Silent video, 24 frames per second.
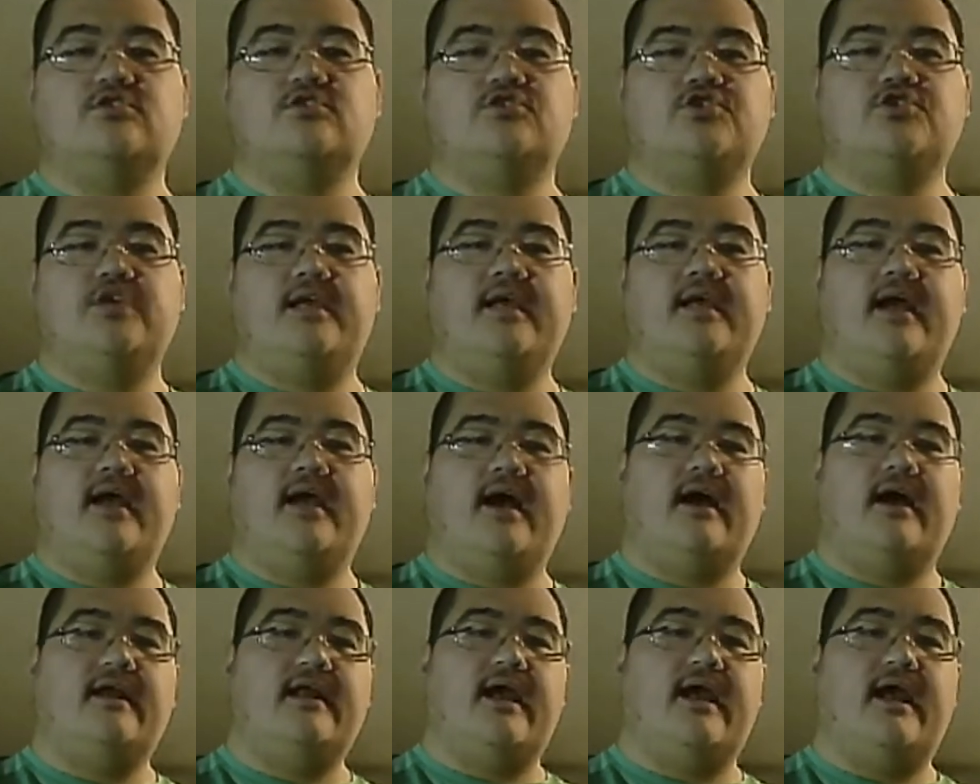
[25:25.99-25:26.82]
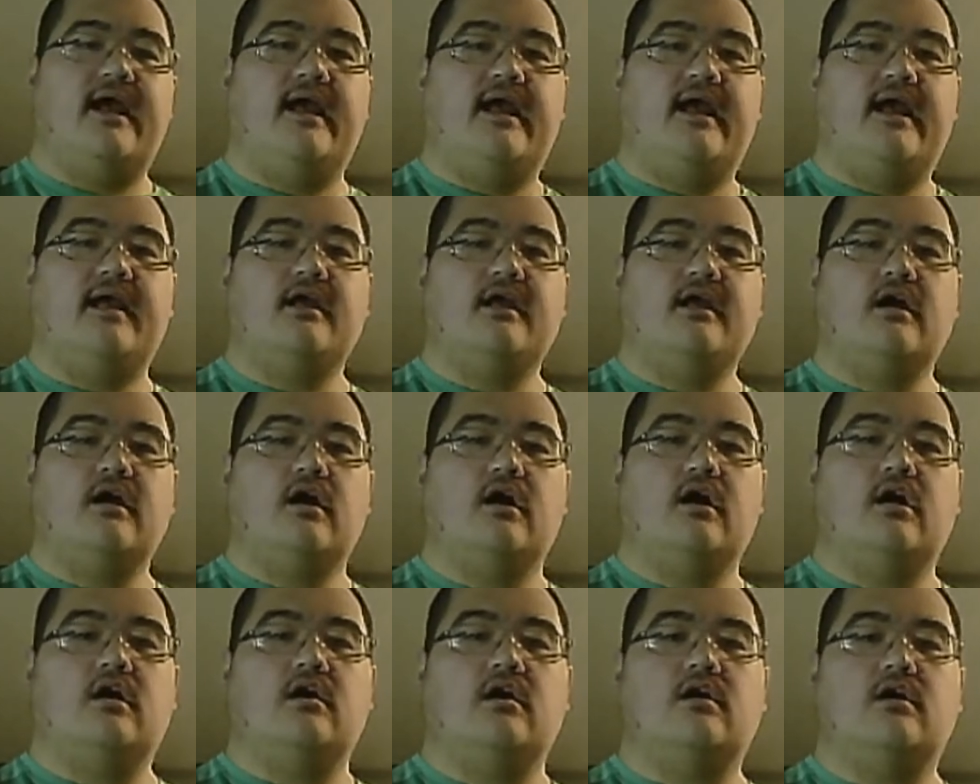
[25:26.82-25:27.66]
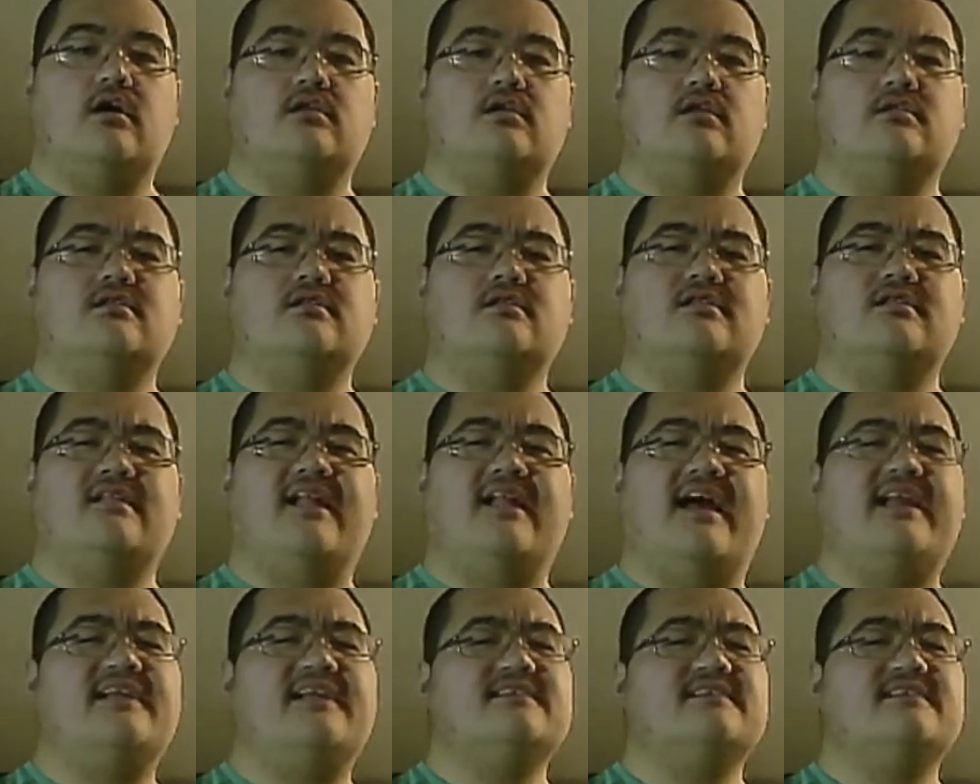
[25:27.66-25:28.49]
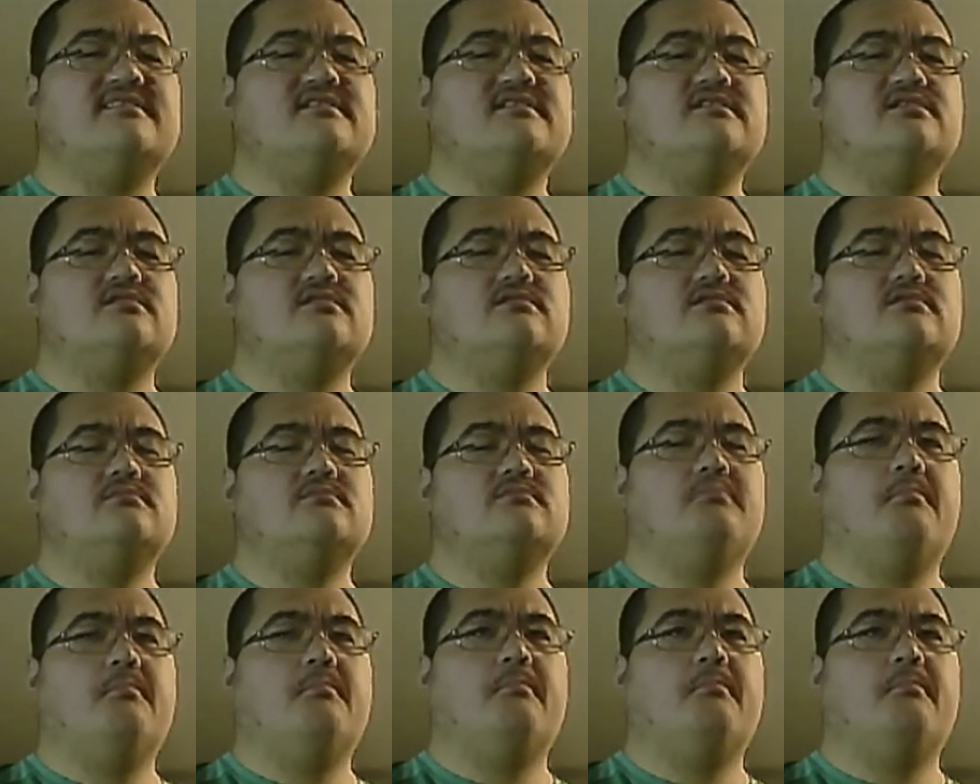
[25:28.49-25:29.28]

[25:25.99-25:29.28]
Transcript: She got a uh, lettuce